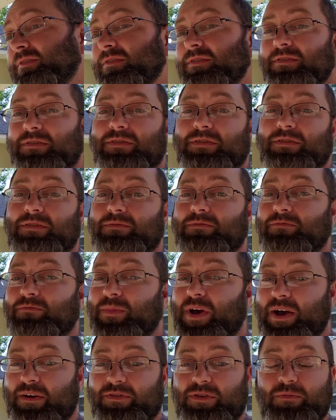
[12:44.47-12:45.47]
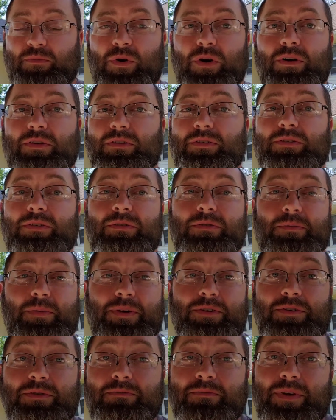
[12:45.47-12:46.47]
It's just aftermarket
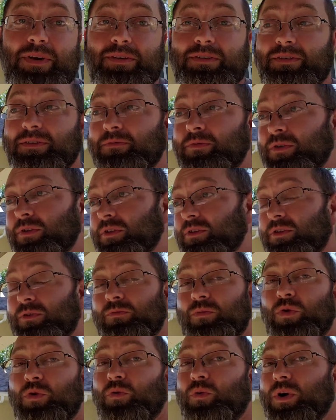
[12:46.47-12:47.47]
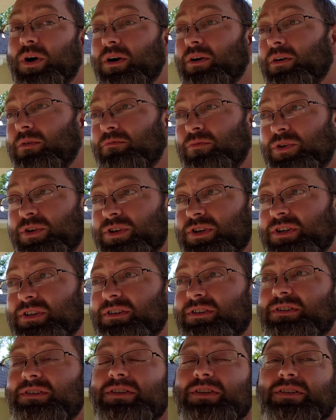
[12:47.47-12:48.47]
suspension pieces put a little more wear on
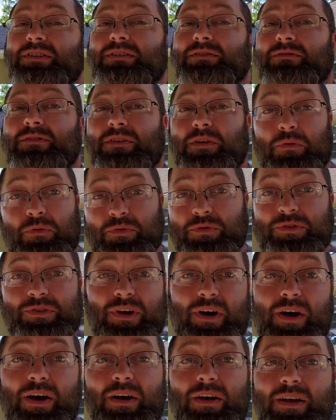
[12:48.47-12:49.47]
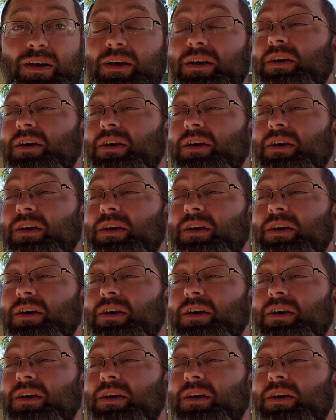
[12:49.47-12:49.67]
bushings than if it were stock.